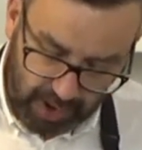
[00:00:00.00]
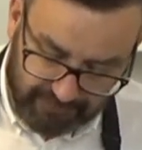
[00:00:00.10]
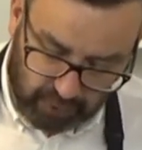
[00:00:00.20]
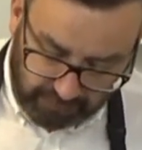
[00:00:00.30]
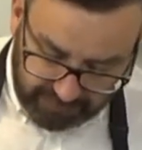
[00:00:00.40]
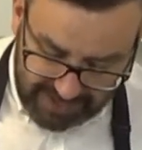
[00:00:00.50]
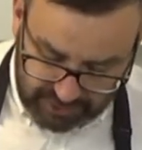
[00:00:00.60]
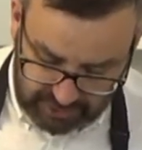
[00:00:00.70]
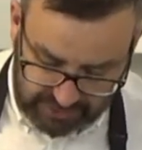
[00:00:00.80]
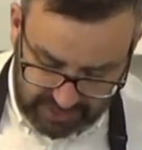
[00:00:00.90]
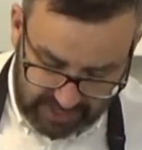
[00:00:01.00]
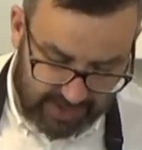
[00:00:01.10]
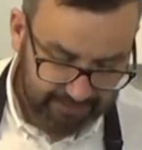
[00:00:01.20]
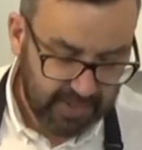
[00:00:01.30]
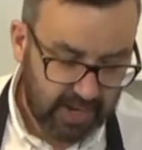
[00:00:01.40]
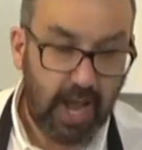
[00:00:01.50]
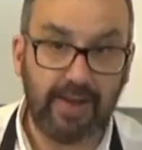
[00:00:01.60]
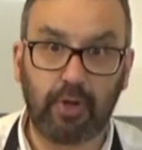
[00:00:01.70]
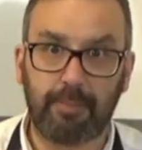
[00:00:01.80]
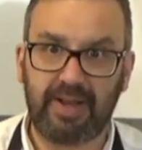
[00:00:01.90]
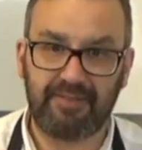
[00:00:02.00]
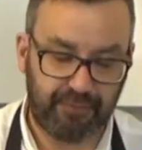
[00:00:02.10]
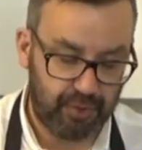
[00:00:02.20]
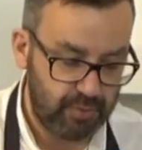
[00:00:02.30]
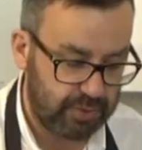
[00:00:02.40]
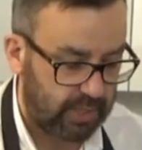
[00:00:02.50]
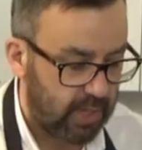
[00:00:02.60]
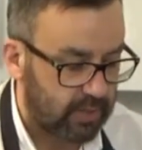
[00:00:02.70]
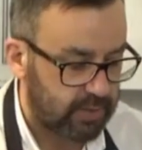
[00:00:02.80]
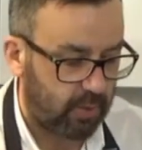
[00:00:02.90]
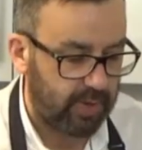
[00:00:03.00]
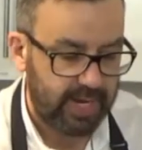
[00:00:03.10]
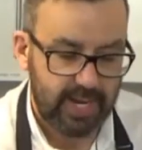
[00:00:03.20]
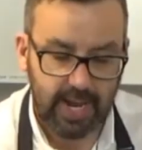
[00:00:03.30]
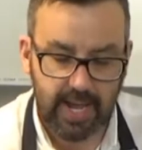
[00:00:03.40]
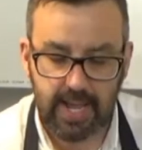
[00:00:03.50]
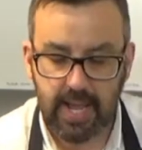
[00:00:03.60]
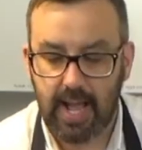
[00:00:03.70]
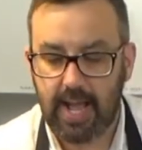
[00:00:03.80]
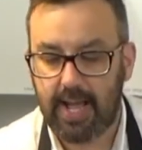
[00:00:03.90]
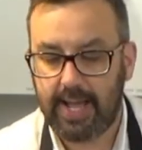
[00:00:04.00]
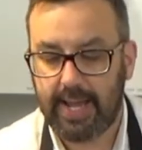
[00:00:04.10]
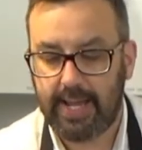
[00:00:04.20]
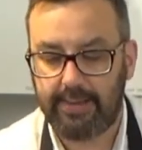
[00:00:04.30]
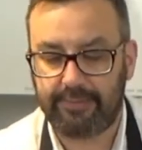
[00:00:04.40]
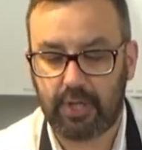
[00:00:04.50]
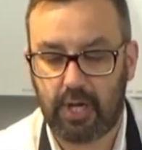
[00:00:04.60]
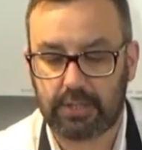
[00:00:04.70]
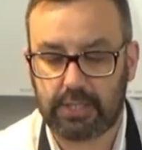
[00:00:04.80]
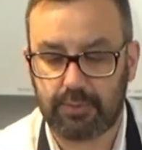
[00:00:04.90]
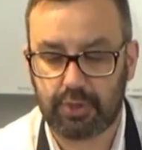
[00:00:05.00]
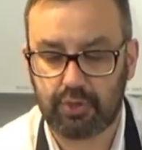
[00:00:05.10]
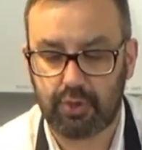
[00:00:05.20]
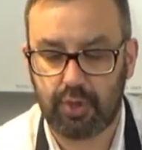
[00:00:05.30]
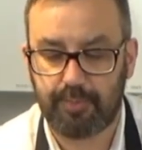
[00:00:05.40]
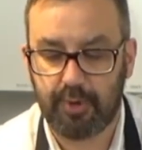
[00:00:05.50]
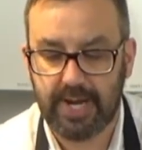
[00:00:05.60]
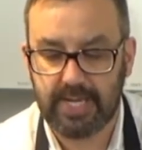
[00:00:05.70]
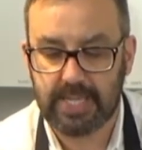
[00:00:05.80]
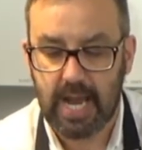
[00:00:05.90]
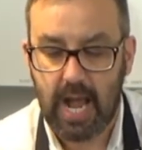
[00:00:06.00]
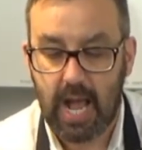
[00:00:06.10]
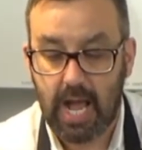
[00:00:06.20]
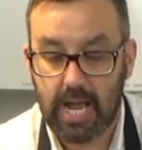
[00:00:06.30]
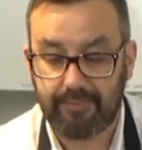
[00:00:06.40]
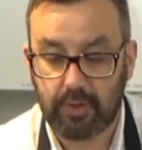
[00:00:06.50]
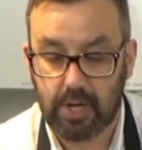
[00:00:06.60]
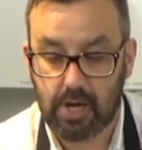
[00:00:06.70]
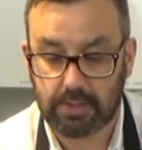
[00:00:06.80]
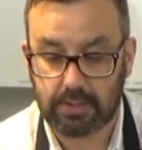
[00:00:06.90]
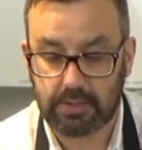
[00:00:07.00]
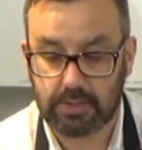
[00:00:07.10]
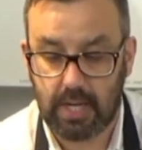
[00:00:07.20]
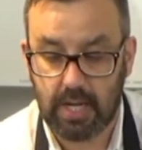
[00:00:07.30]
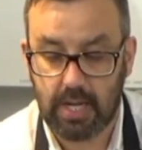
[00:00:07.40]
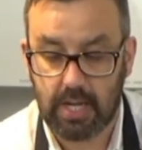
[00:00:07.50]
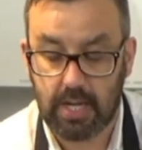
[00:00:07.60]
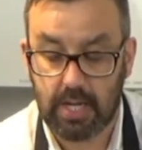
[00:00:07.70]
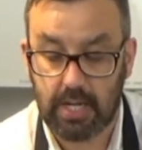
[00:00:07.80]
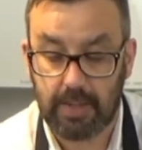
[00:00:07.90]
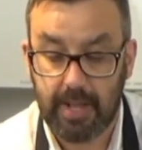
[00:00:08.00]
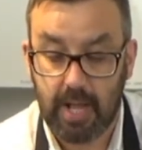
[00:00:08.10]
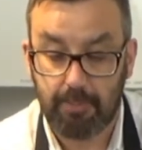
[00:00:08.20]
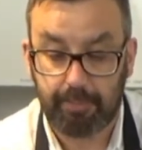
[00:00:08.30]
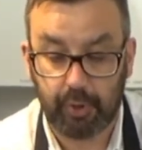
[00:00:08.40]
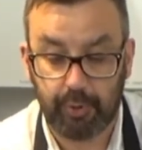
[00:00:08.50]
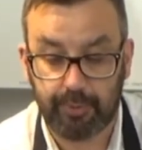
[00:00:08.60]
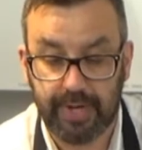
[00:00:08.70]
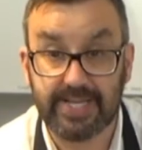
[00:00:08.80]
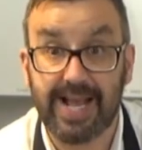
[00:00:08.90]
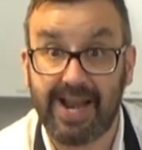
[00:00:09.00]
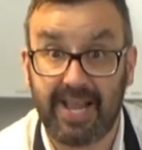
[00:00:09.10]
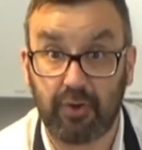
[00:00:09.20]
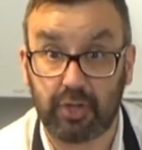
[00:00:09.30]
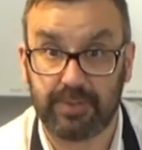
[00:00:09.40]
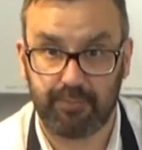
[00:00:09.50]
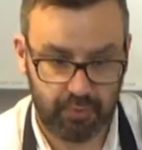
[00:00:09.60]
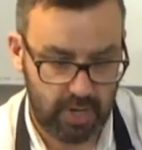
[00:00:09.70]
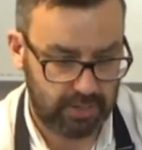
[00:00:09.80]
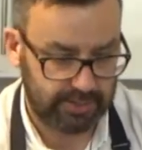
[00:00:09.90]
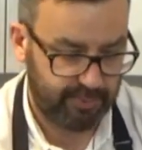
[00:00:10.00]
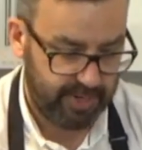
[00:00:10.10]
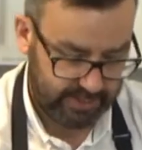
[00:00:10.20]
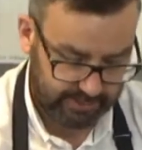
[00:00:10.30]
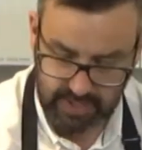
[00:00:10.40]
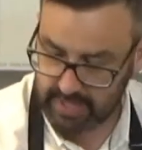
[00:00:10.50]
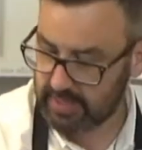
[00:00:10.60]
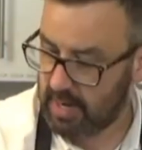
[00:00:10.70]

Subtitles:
I've got that just there. I've got my fruit. So here I have got some strawberries, I've got some blueberries, and I've got some raspberries, right?